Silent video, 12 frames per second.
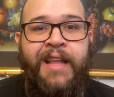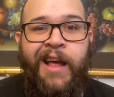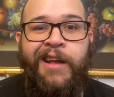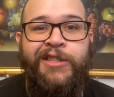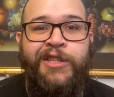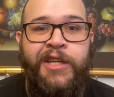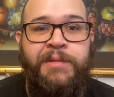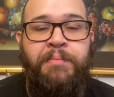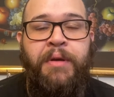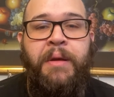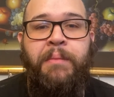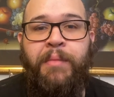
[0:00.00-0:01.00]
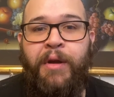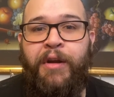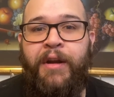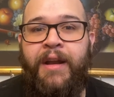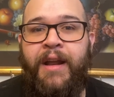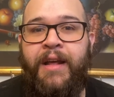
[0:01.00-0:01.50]
down Just Plain
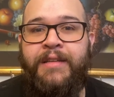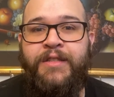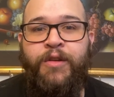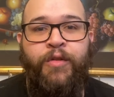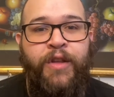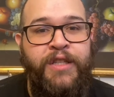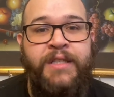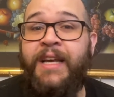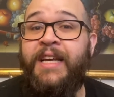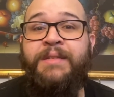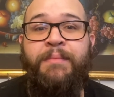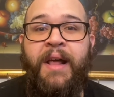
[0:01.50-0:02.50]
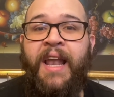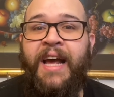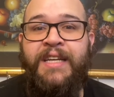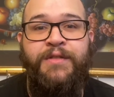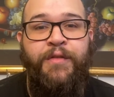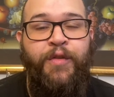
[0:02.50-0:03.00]
Bearded. So this is my
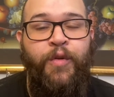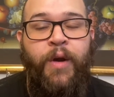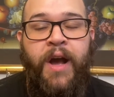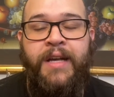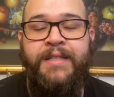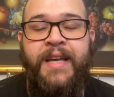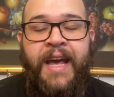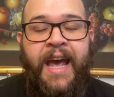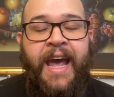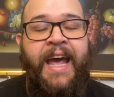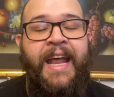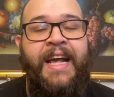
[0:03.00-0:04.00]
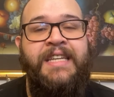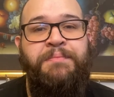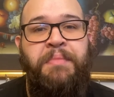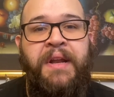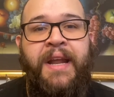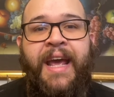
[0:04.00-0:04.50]
last review, guys. It has
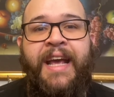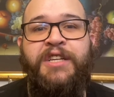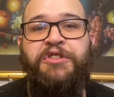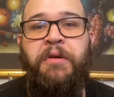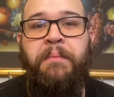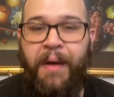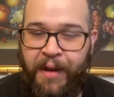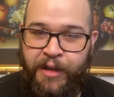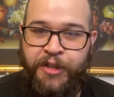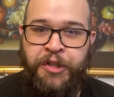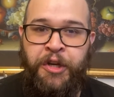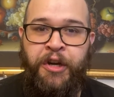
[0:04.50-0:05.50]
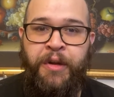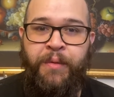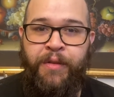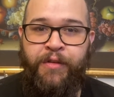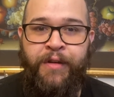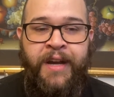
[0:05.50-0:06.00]
been a tremendous journey
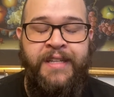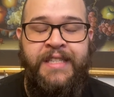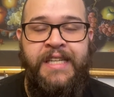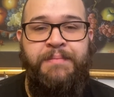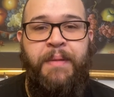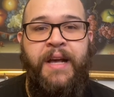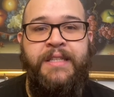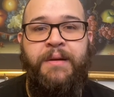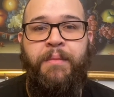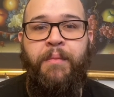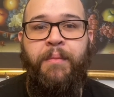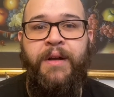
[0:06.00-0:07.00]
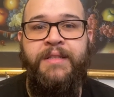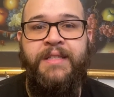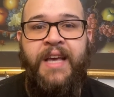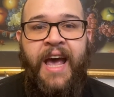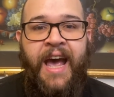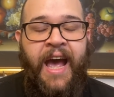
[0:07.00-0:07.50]
with you guys these past couple
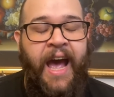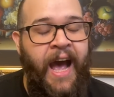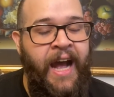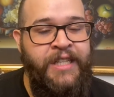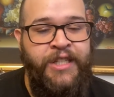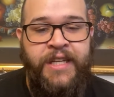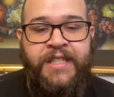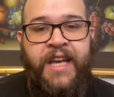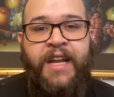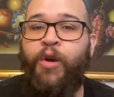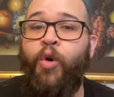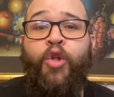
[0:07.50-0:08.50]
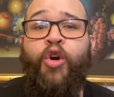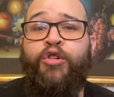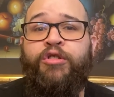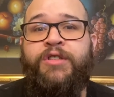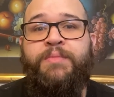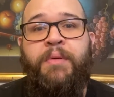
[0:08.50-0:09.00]
months. I just can no
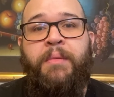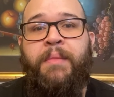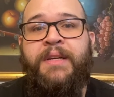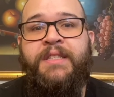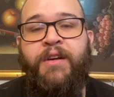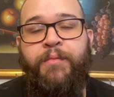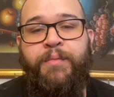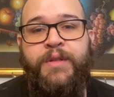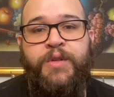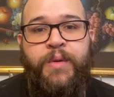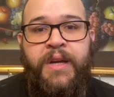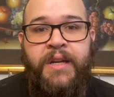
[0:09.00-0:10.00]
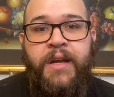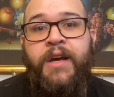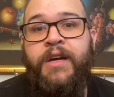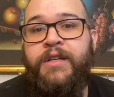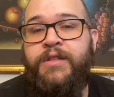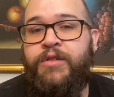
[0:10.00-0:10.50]
longer split myself between
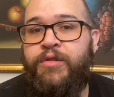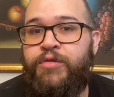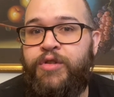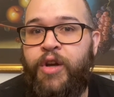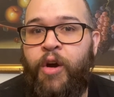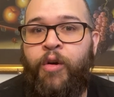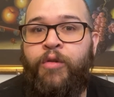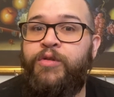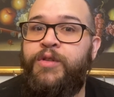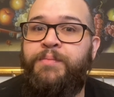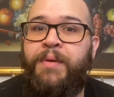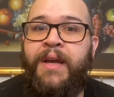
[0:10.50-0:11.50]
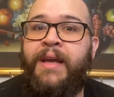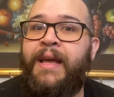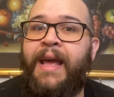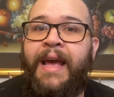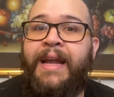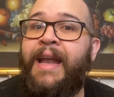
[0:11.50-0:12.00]
two shows,
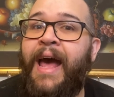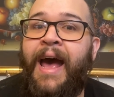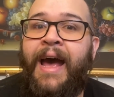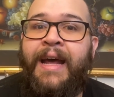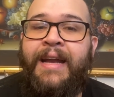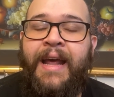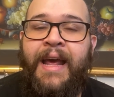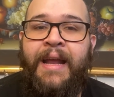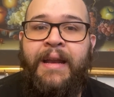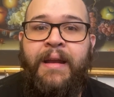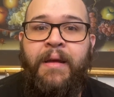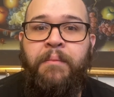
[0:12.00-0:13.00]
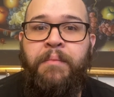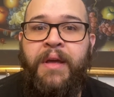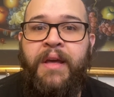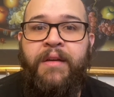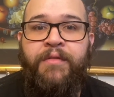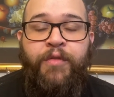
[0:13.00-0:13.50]
being a dad and
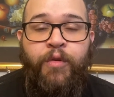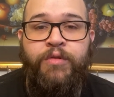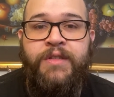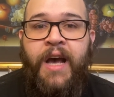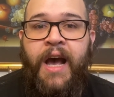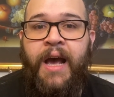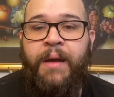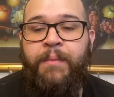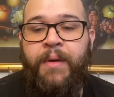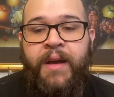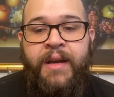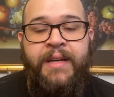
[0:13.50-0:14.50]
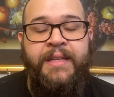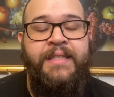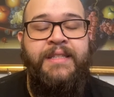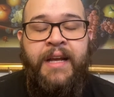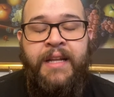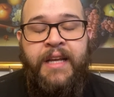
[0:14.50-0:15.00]
being full-time.
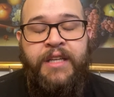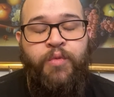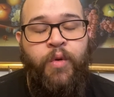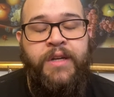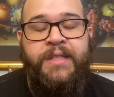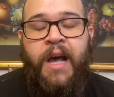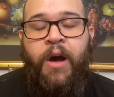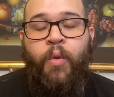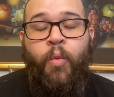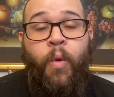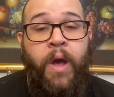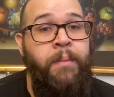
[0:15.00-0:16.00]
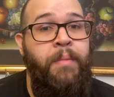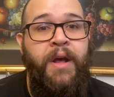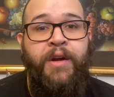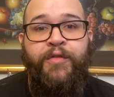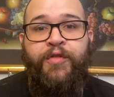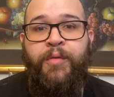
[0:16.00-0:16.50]
Sundays works out way
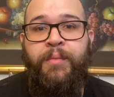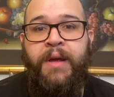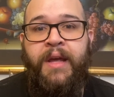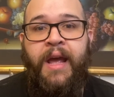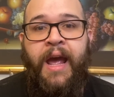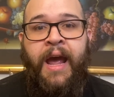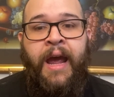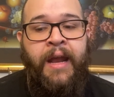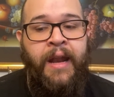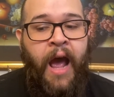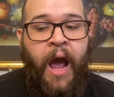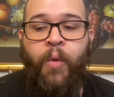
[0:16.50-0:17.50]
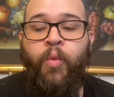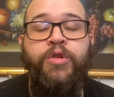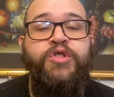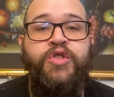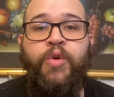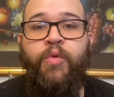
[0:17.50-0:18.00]
better for me. And I will
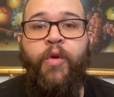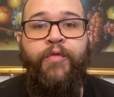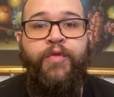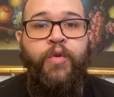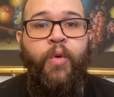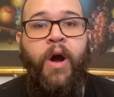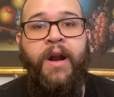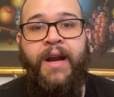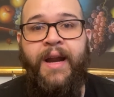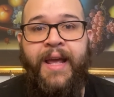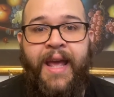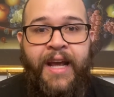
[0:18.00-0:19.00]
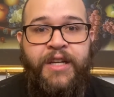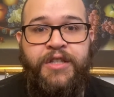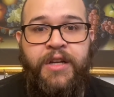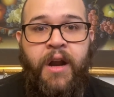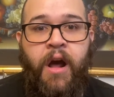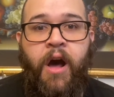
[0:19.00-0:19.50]
still review on an
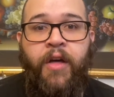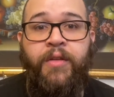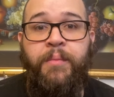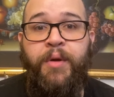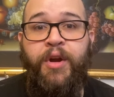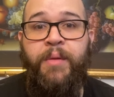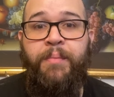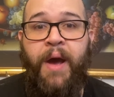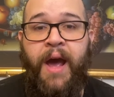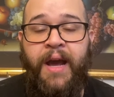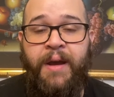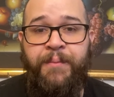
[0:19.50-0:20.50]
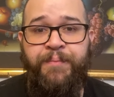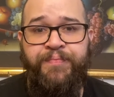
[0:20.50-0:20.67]
occasion on the Bearded Pack,